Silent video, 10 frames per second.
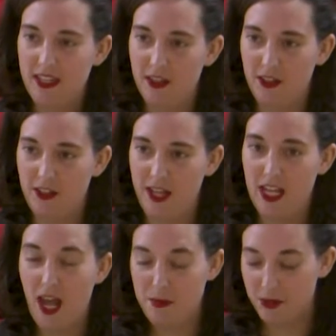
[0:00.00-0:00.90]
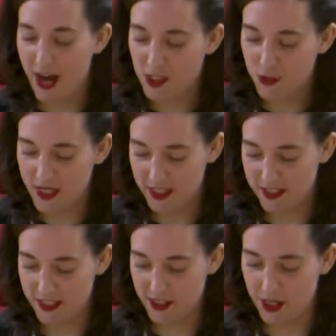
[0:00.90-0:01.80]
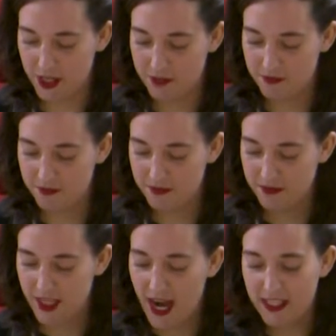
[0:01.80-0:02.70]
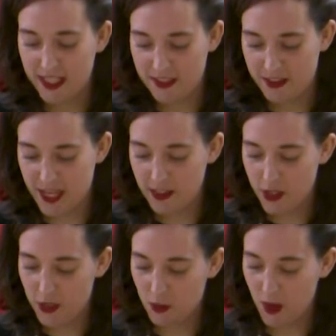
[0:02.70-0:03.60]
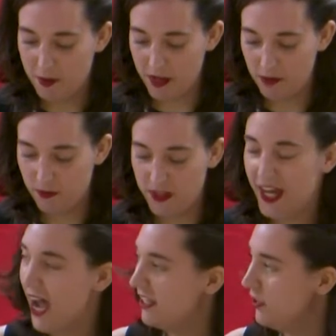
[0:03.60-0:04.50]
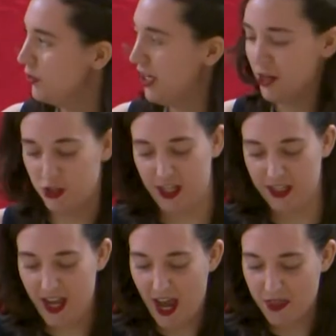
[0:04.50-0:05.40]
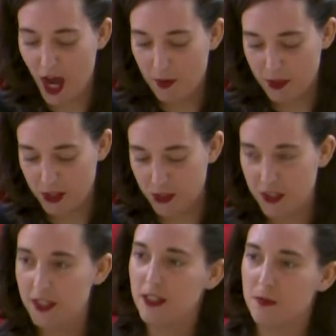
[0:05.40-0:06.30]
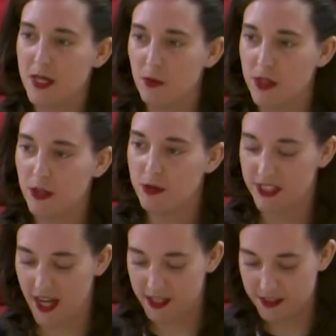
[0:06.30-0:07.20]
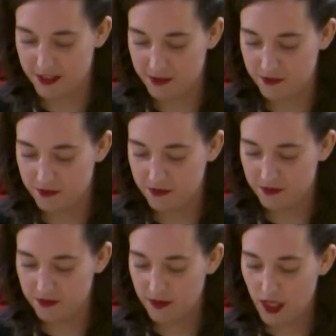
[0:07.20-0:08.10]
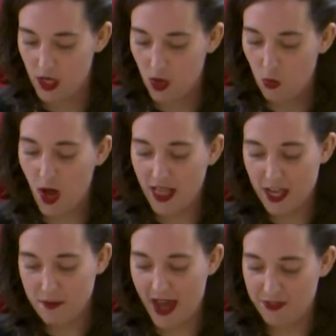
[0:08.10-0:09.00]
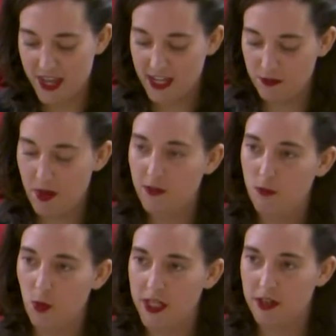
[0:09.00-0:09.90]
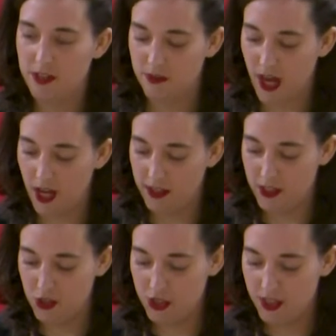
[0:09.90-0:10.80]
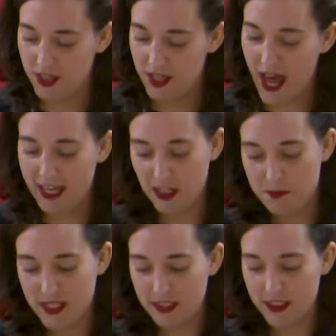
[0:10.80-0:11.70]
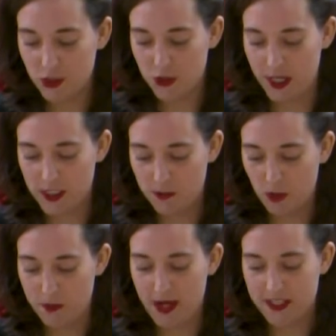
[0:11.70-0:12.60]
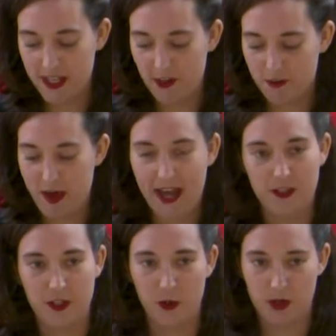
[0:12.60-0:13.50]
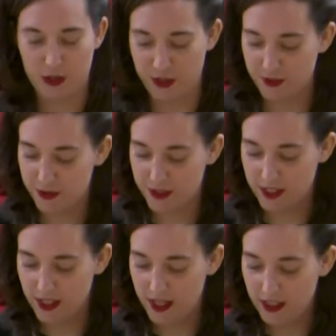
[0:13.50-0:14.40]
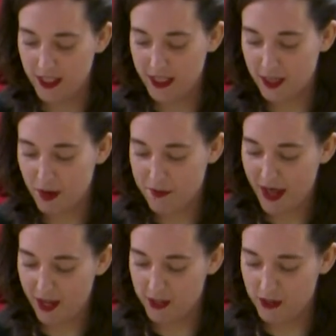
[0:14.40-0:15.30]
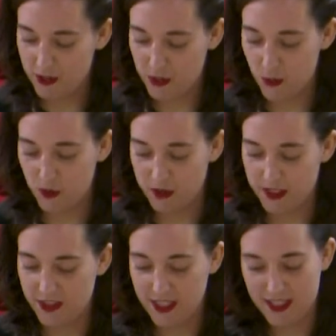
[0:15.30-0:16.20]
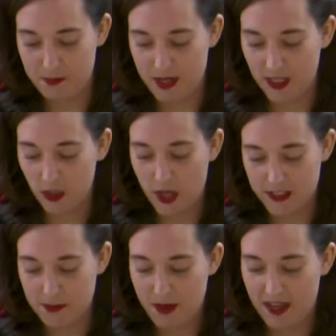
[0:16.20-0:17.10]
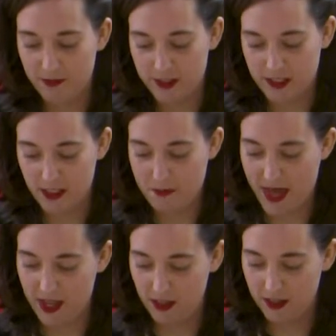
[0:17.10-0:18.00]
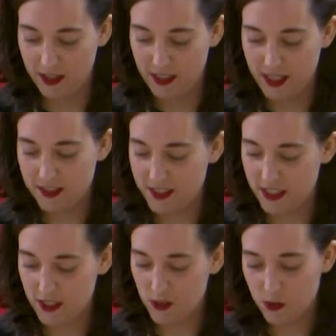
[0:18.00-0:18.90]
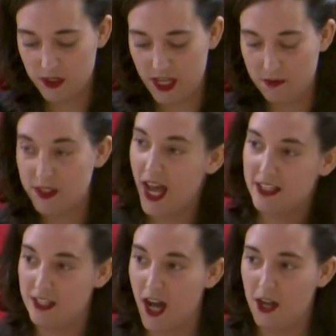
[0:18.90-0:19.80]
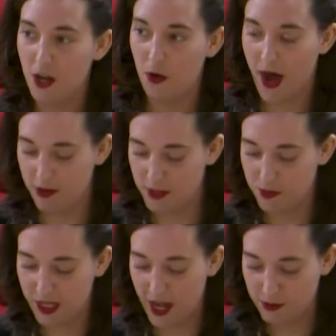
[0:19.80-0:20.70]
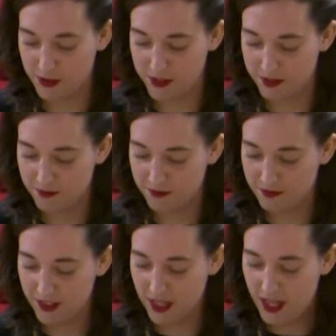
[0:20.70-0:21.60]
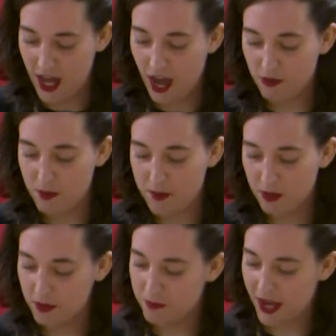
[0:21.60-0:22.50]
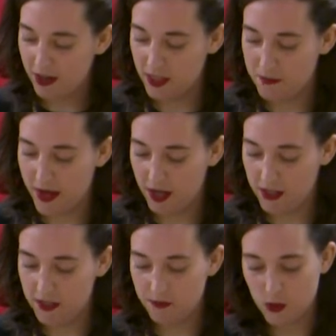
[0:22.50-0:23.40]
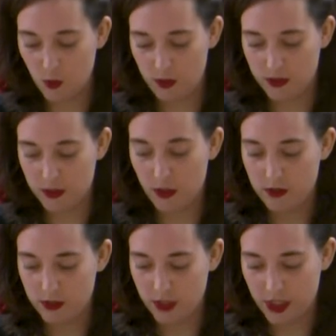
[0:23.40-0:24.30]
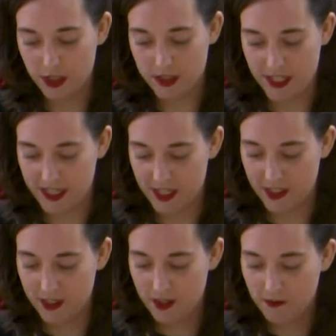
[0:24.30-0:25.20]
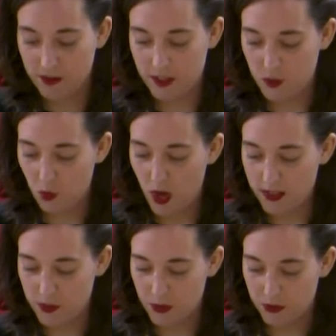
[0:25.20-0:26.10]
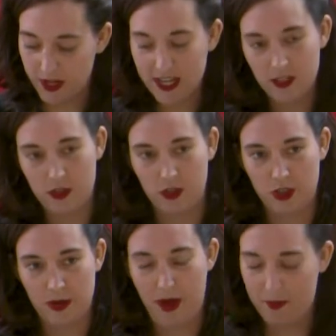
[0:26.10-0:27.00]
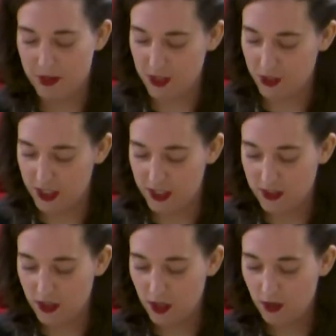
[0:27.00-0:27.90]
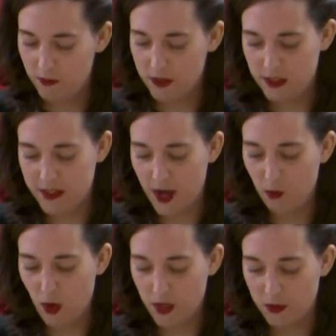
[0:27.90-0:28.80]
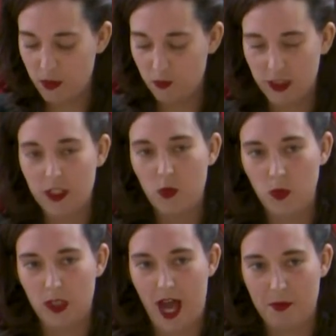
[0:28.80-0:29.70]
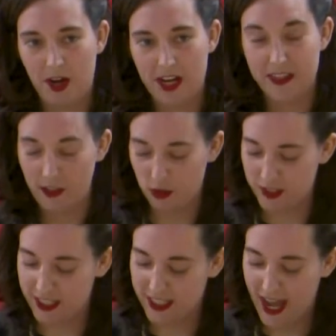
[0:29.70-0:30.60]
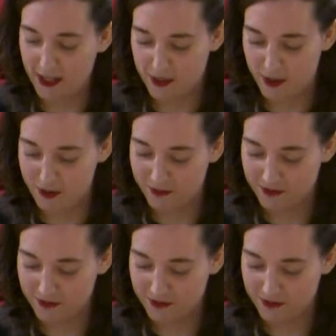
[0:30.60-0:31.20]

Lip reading: Nickel, and I am a graduating senior. I'd like to thank Dr. Wehrmuth for the kind introduction and the opportunity to speak with you tonight. While I am at the end of my 4 years of college, I can immediately transport myself back to your shoes, lugging my parents to schools that sent me glossy pamphlets in the mail in cities whose names I did not know how to pronounce. I remember comparing the merits of schools close to New York City versus ones with great internship opportunities versus that one with the really cool library that looked like a castle.